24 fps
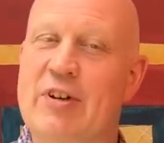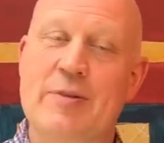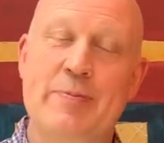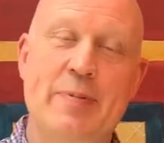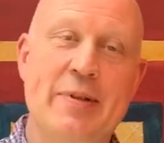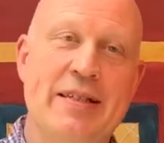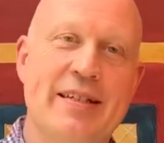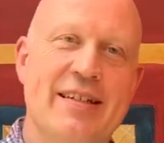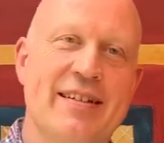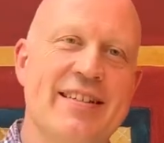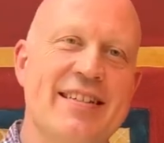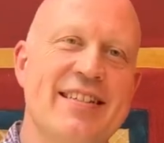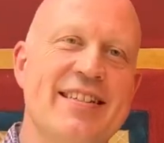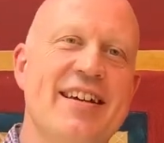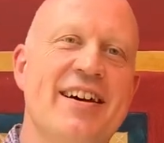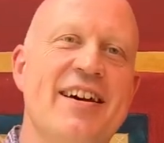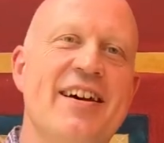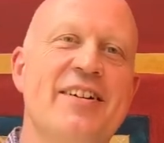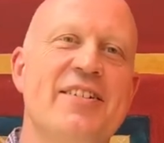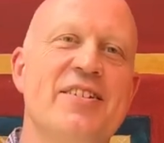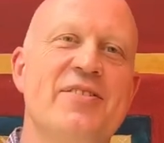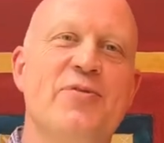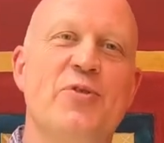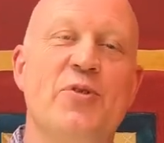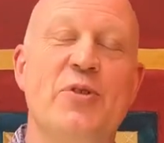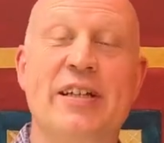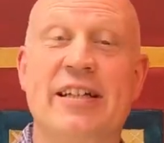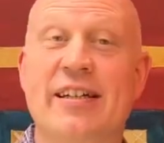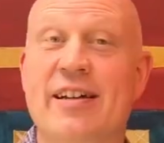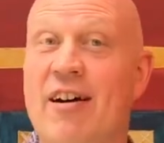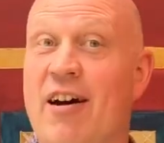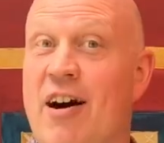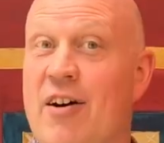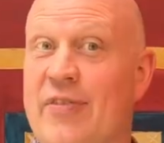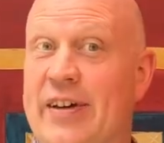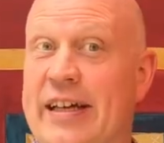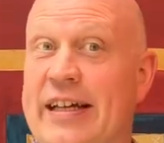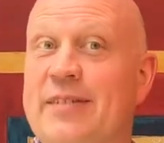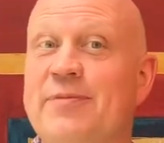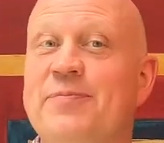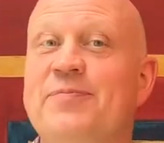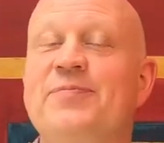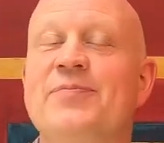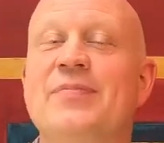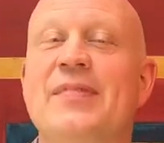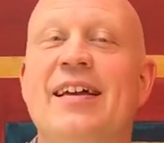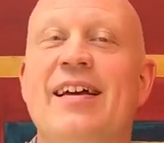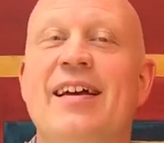recipes are concerned for the Gavi,
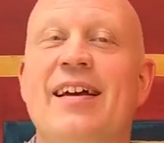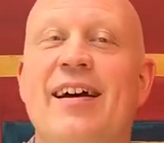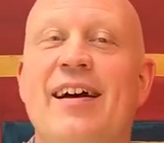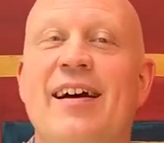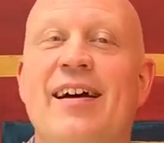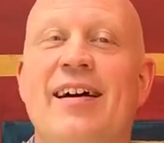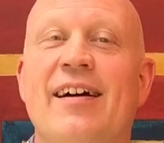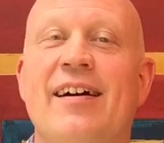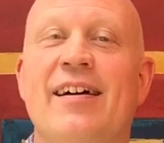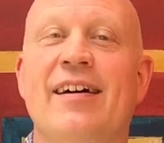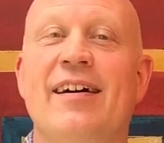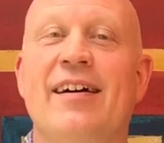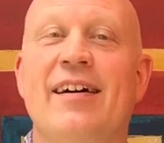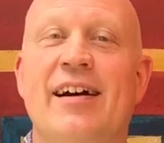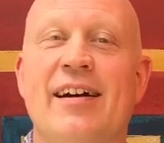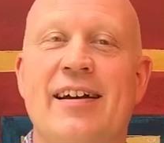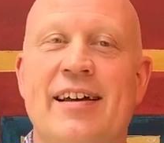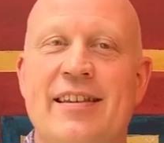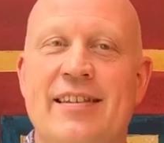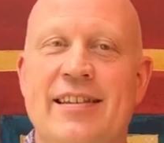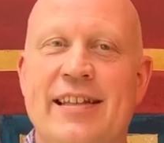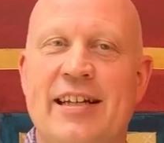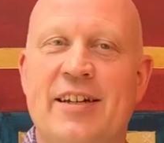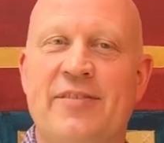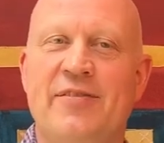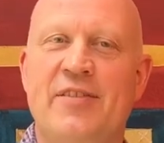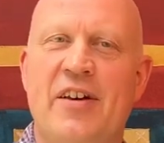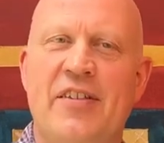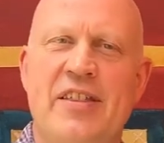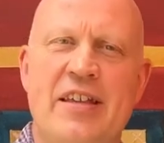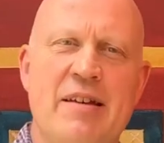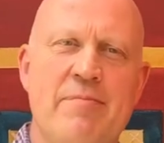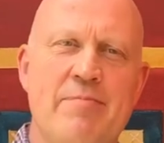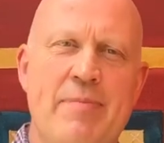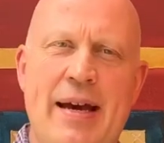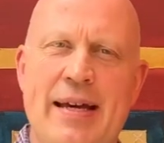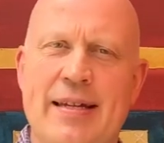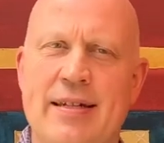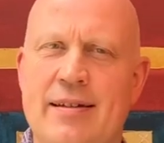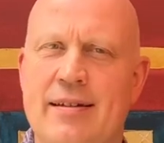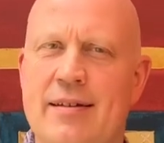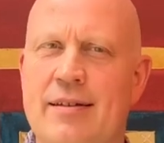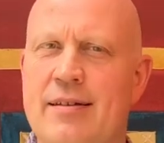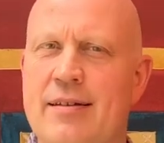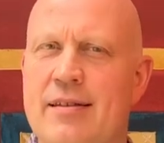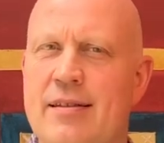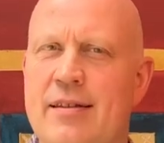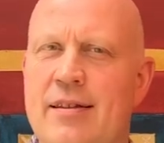uh, I can think of nothing
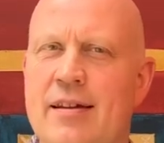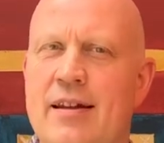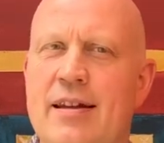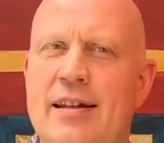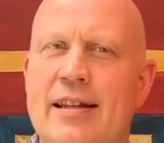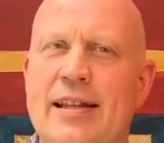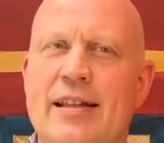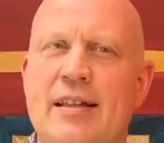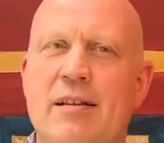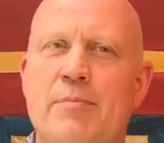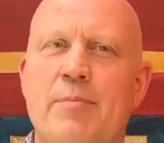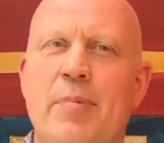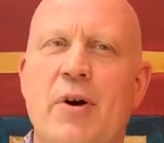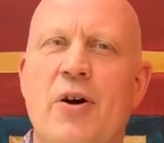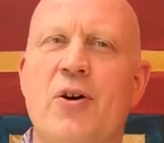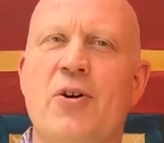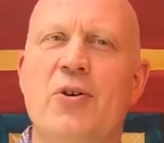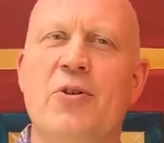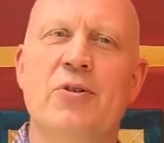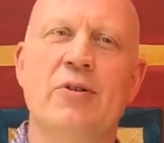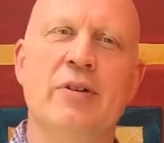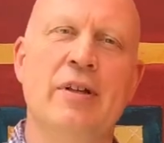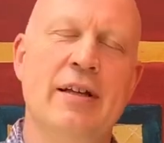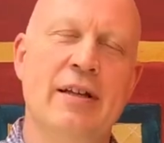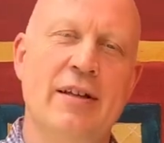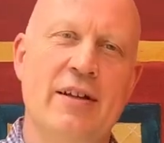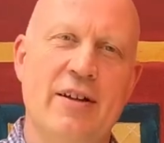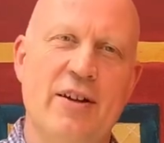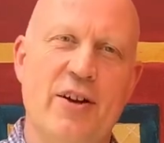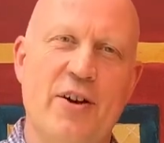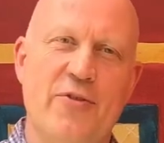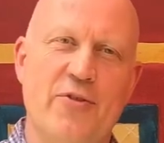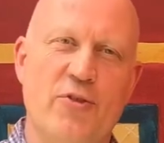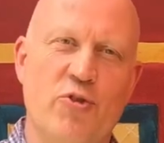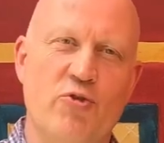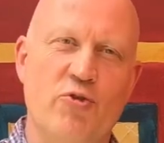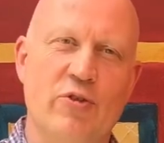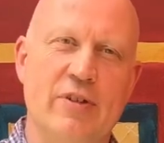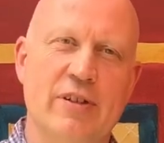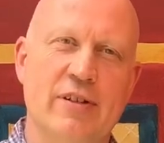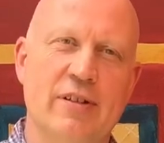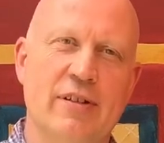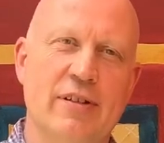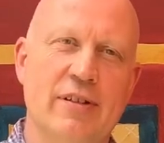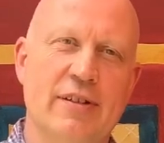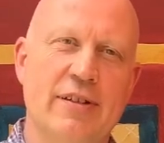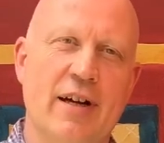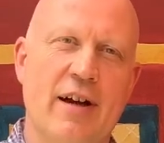better than a little bowl of
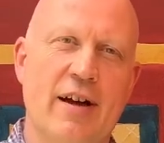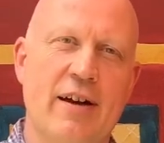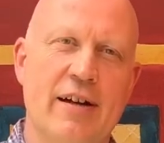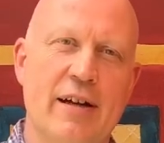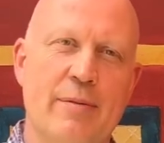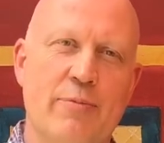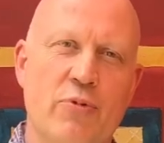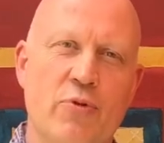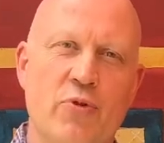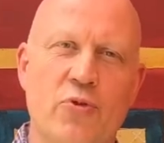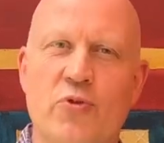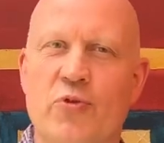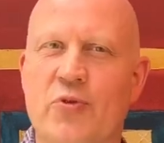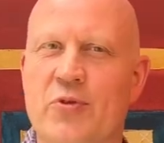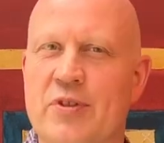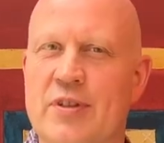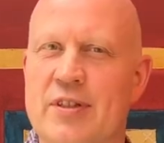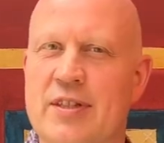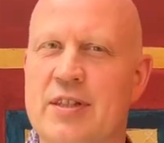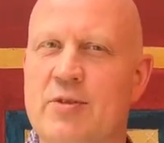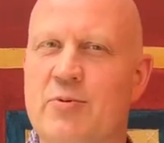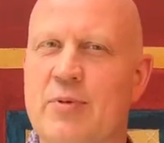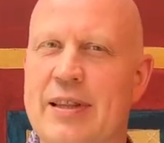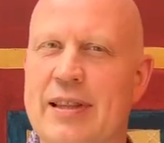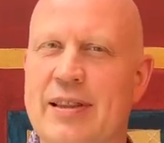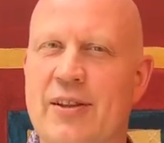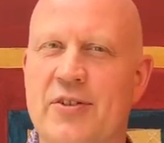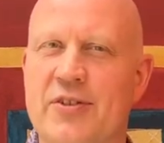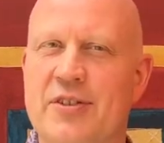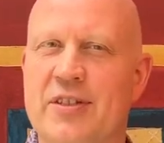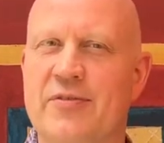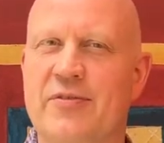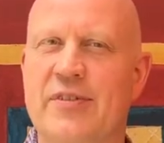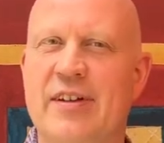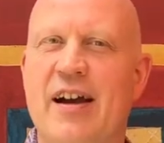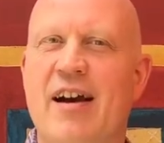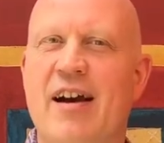grilled tiger prawns with lots of